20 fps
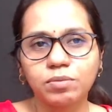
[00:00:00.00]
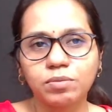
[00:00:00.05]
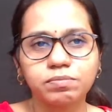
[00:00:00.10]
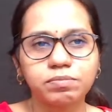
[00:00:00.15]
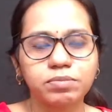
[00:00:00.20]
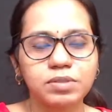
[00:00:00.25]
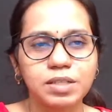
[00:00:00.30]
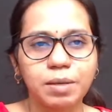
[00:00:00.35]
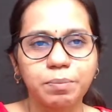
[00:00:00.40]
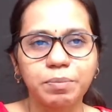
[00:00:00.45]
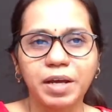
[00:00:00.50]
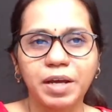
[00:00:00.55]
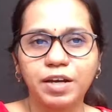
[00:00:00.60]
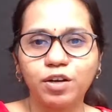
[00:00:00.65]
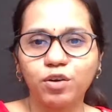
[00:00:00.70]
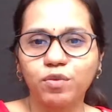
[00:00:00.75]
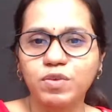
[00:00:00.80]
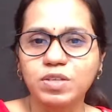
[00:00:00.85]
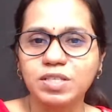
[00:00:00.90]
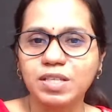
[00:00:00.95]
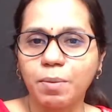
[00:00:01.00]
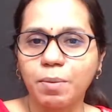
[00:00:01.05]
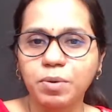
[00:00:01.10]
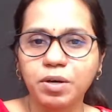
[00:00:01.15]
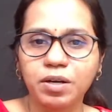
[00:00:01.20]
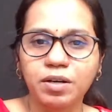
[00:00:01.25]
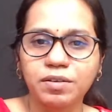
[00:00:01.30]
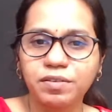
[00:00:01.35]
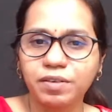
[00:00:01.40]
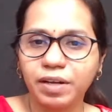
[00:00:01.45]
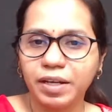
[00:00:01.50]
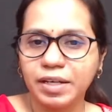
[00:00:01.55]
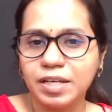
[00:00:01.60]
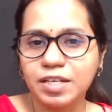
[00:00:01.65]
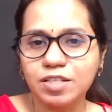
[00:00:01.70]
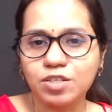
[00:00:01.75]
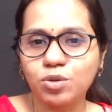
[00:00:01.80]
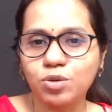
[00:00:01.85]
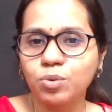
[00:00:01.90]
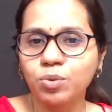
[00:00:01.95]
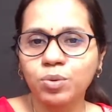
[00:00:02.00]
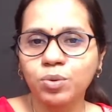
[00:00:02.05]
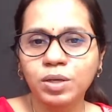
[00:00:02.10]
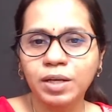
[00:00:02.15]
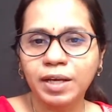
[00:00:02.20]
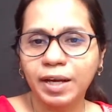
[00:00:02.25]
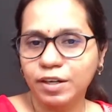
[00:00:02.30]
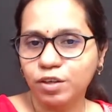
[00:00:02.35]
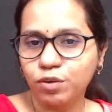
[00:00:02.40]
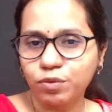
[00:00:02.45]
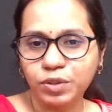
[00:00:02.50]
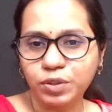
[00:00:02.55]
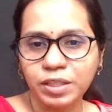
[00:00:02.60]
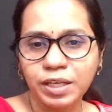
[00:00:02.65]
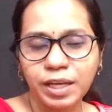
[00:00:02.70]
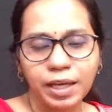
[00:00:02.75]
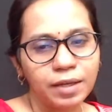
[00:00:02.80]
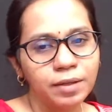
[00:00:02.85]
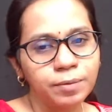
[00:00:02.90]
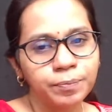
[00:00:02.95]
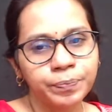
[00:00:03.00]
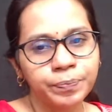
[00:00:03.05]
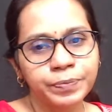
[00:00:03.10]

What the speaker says: some kind of a summer training school kind of a thing.